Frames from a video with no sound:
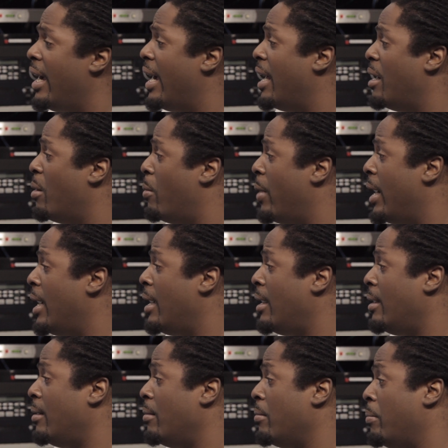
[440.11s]
And the
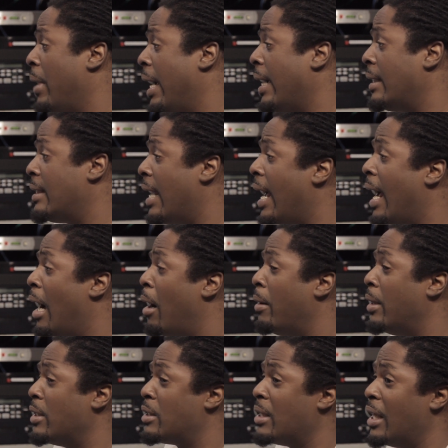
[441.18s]
way back
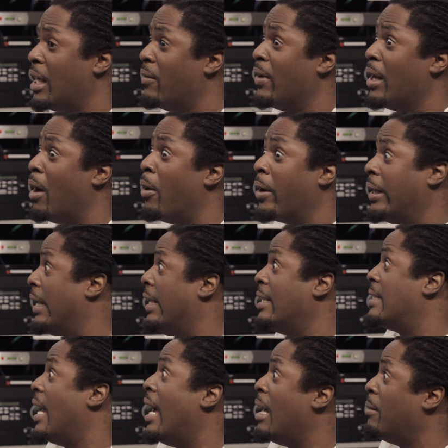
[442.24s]
down is even longer than the
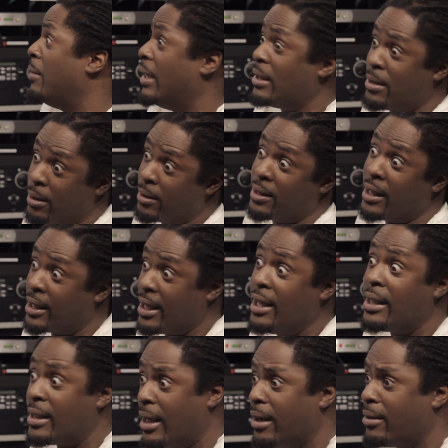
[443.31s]
time it took to
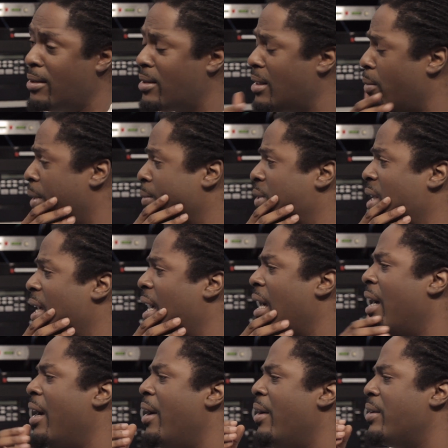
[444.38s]
get there. You see what I'm saying?
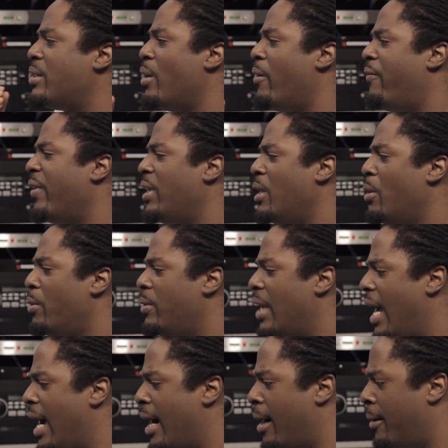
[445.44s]
So for you
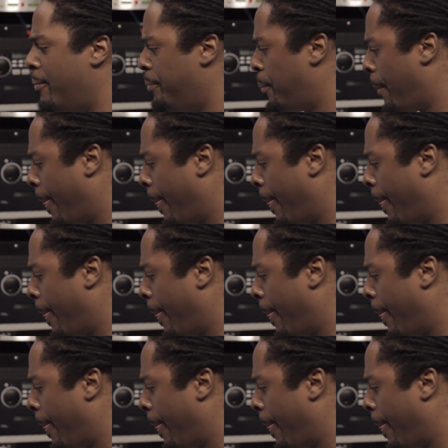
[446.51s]
now,